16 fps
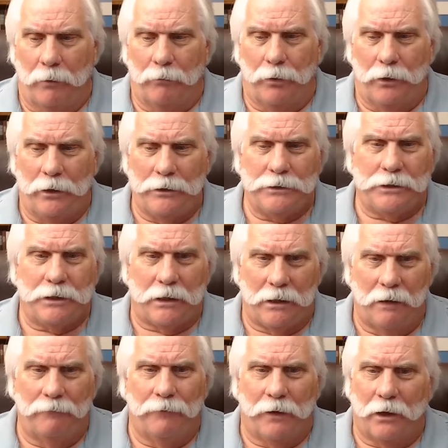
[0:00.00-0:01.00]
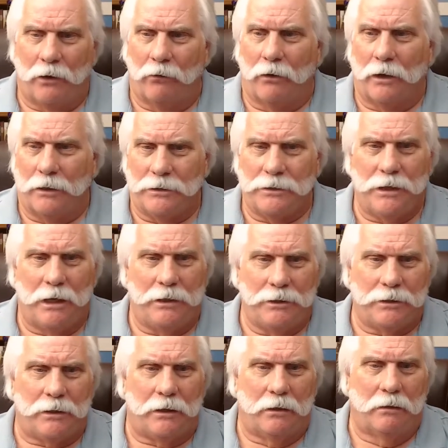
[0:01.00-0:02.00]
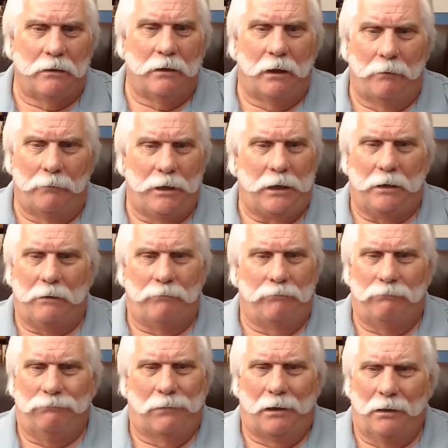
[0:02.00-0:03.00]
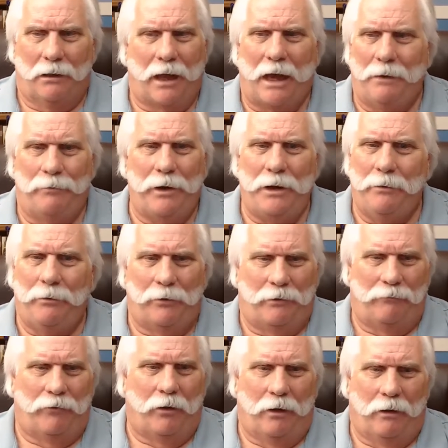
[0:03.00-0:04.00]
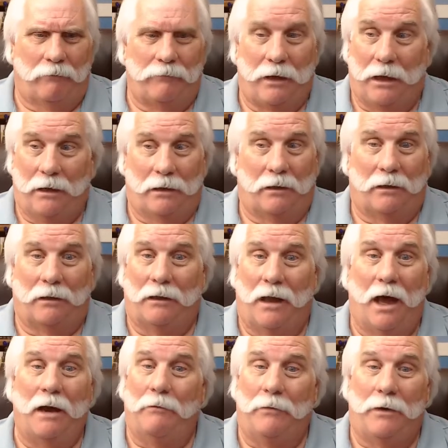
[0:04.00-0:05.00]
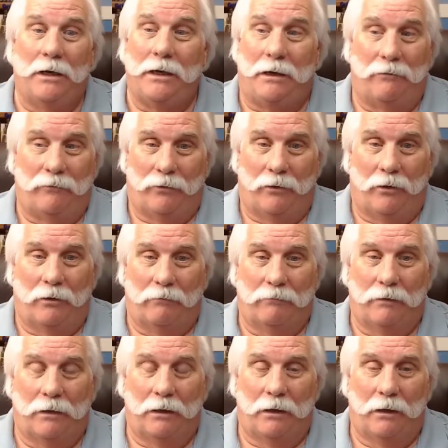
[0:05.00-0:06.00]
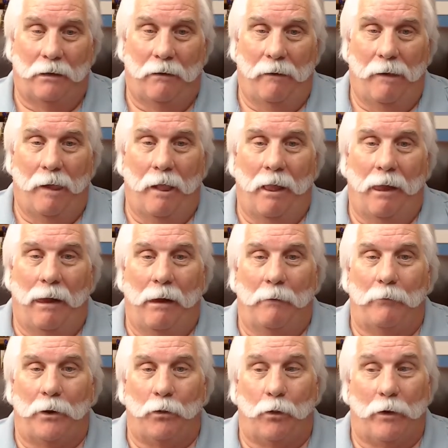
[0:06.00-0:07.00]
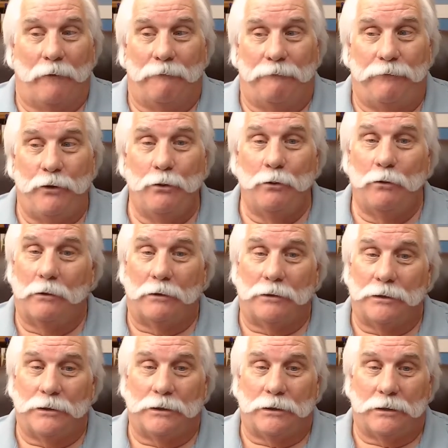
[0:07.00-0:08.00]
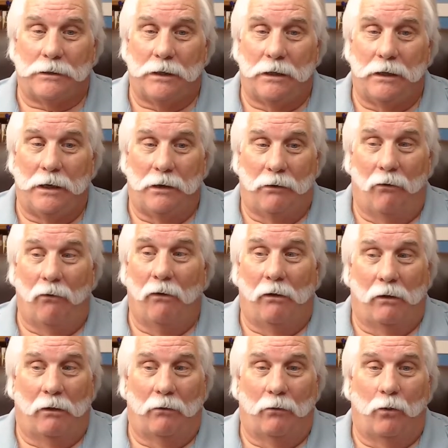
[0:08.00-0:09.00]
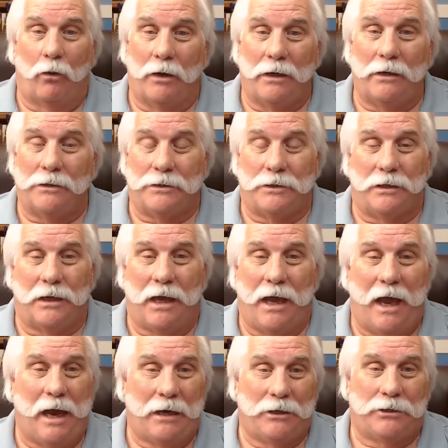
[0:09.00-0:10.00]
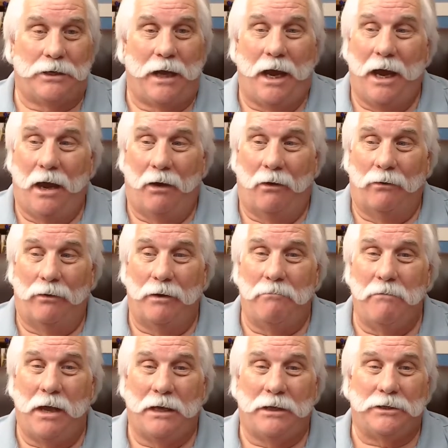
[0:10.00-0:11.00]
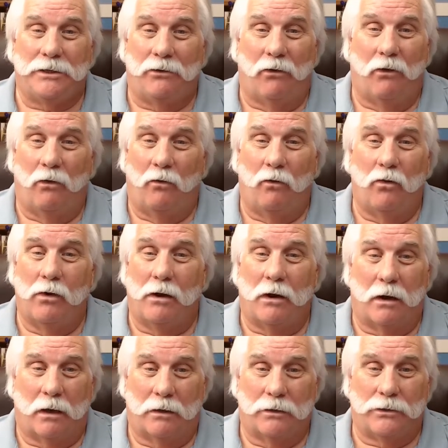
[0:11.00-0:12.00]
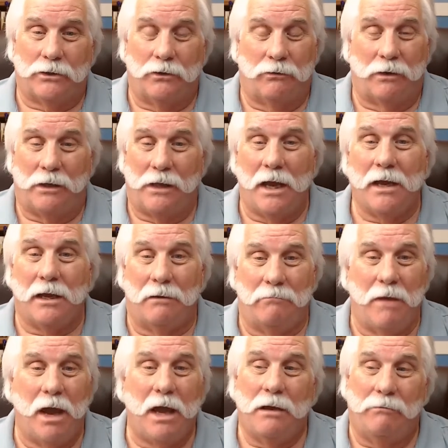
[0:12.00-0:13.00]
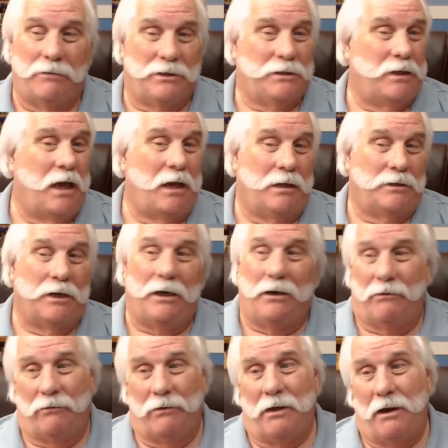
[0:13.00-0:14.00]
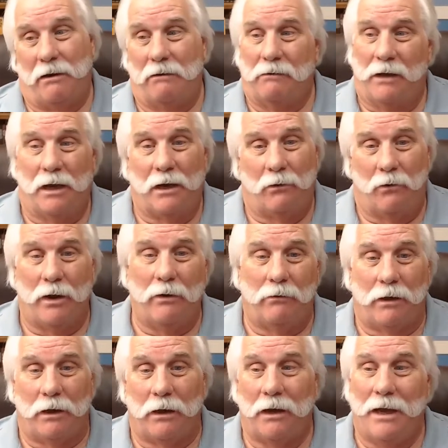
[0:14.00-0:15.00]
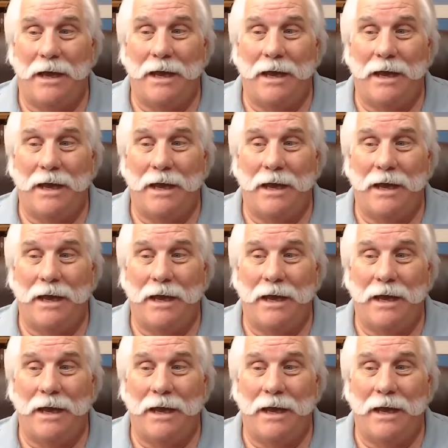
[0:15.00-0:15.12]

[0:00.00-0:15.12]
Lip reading: pretty significant organization. I mean, a lot of people involved now, a lot of money involved. But what fuels it all, what is the cash cow that makes it all work so that they can make mistakes here and there and get away with it,